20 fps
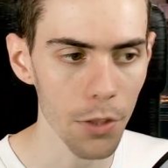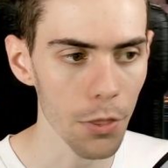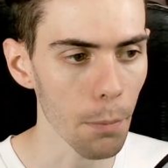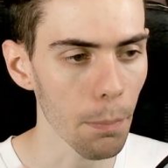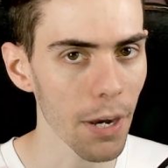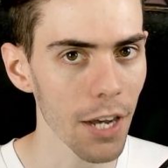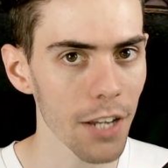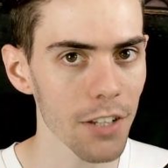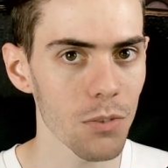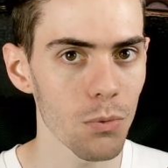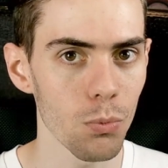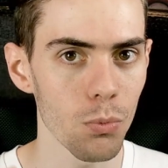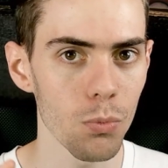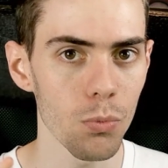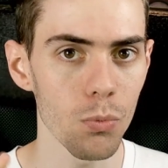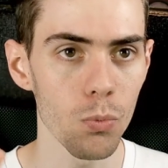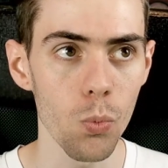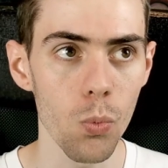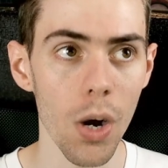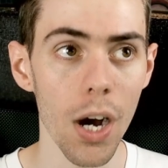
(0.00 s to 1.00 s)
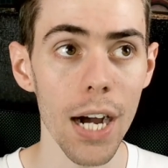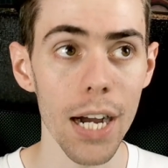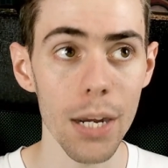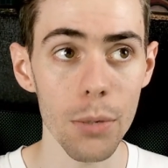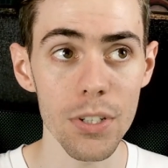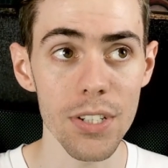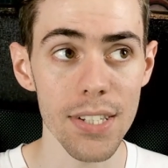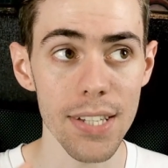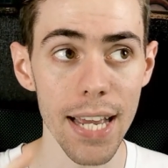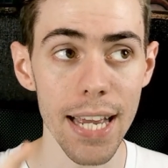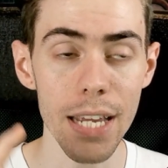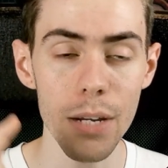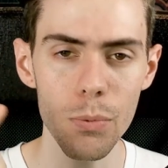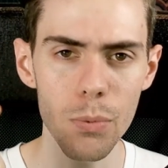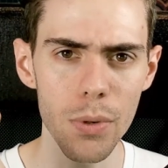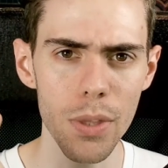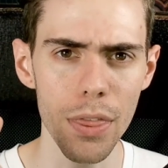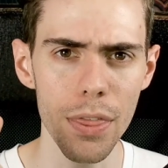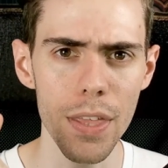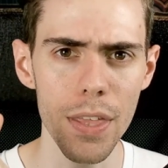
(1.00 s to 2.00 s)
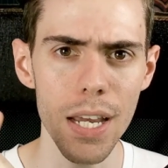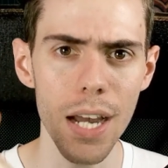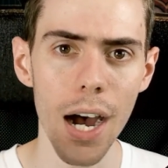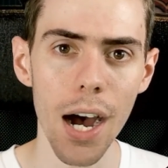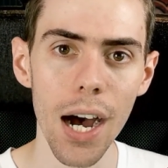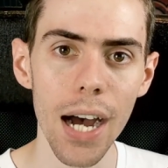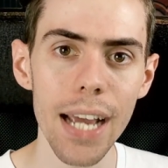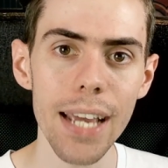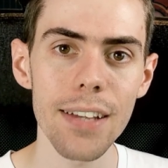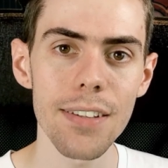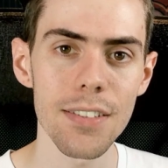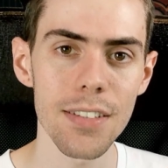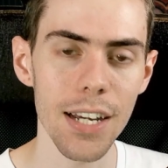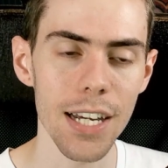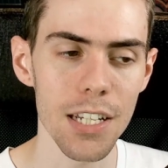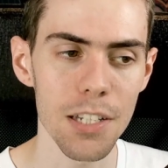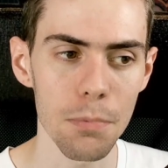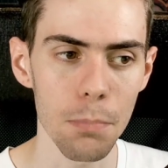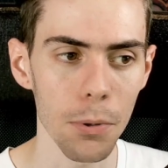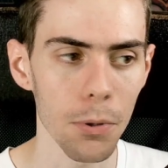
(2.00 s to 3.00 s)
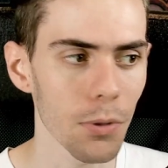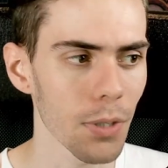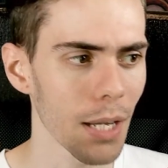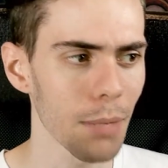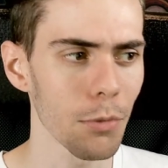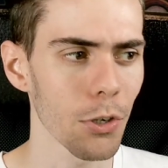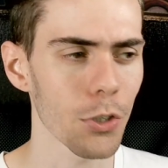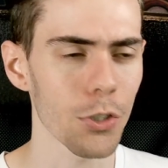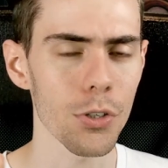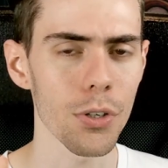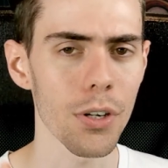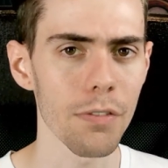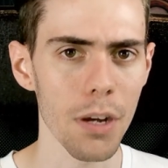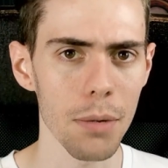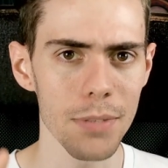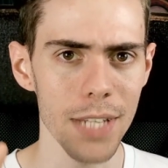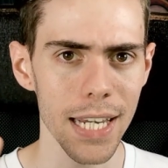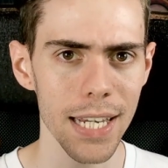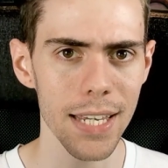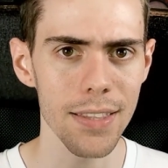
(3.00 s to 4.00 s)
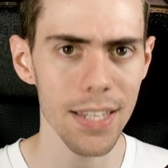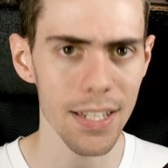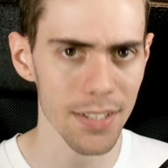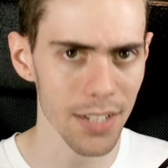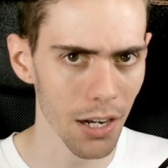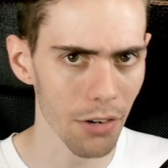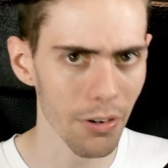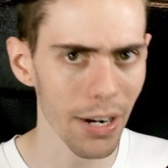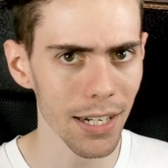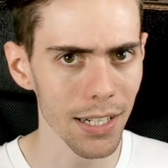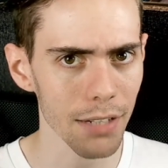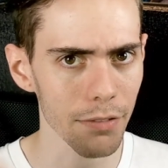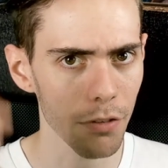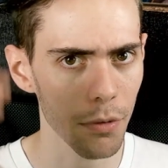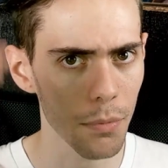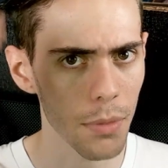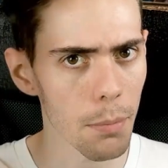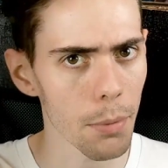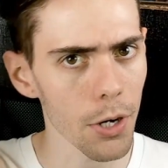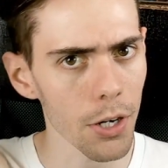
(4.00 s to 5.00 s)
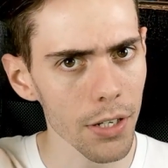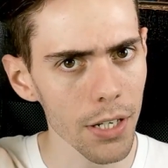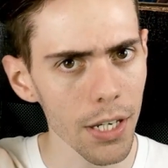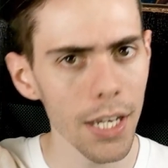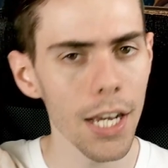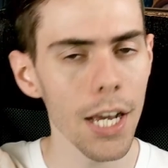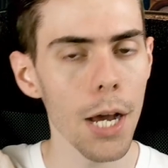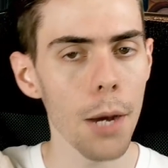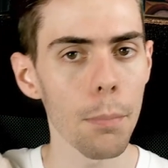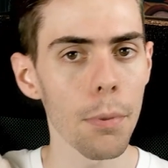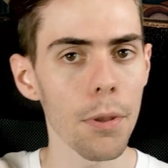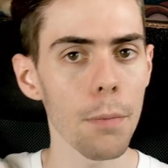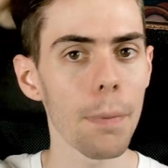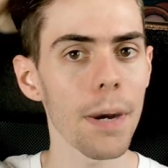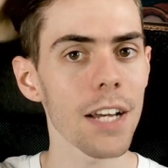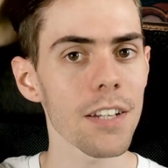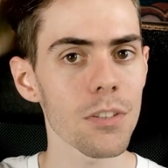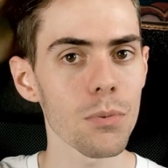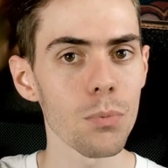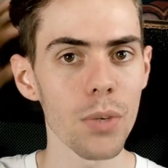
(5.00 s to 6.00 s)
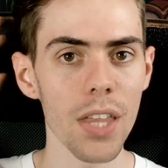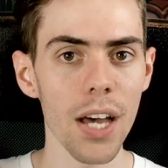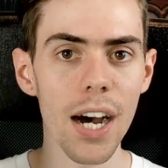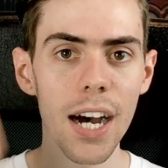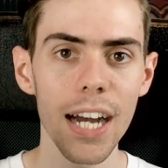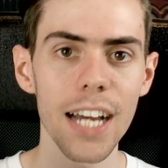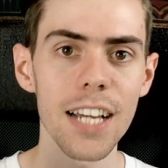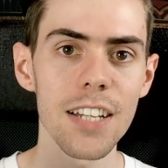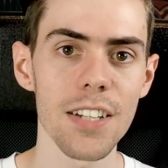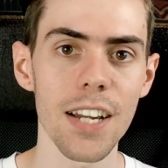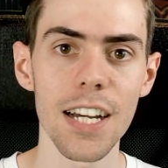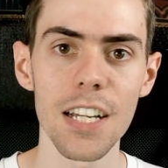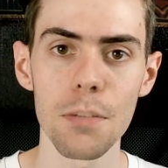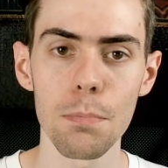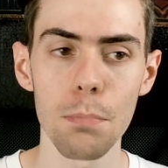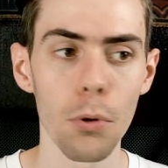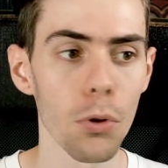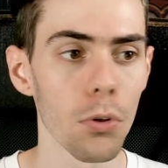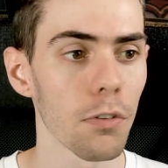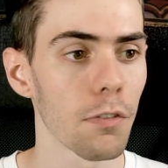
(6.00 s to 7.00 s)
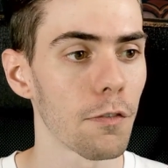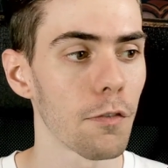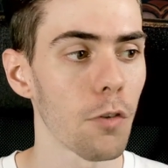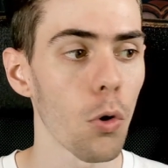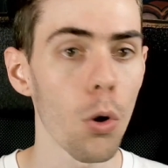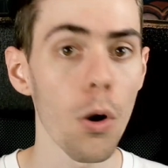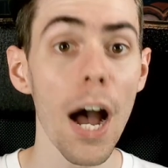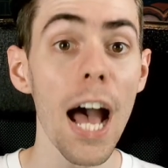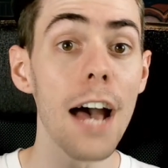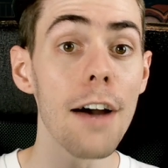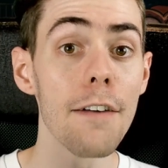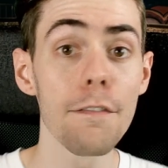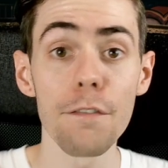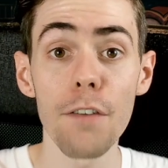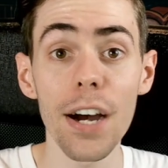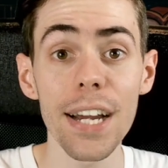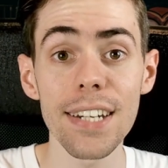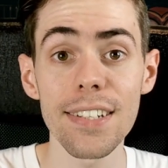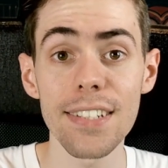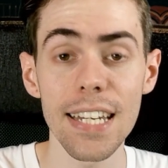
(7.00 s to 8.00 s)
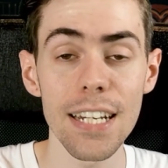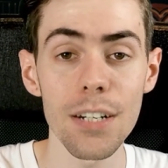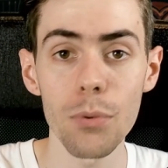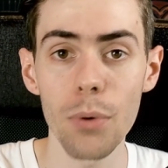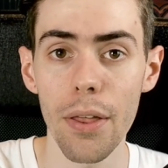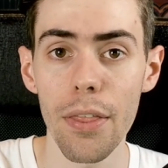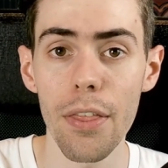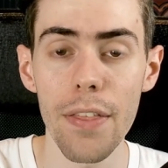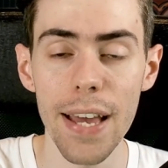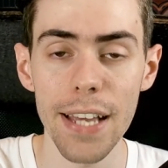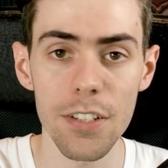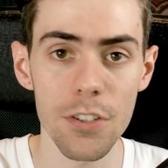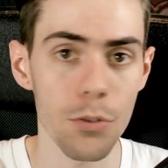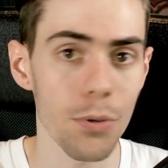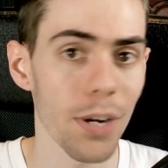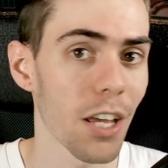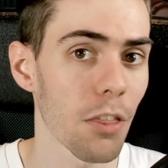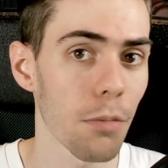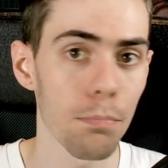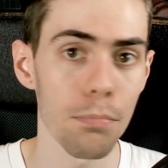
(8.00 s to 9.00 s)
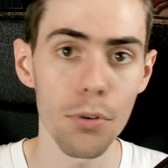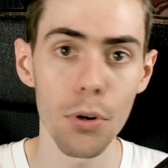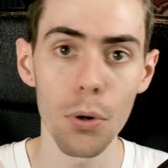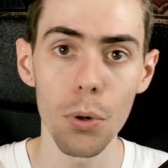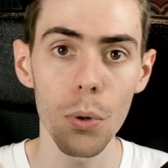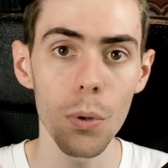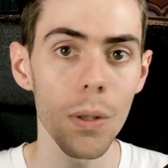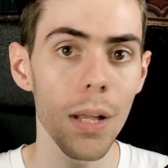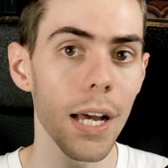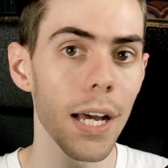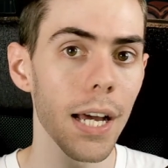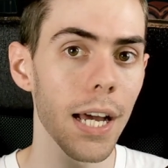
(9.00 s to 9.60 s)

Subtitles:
The person, I would say, with the highest dice pool, I'm not sure if I'm taking this directly from the book, but the person with the highest dice pool for fighting, whether that's strength brawl,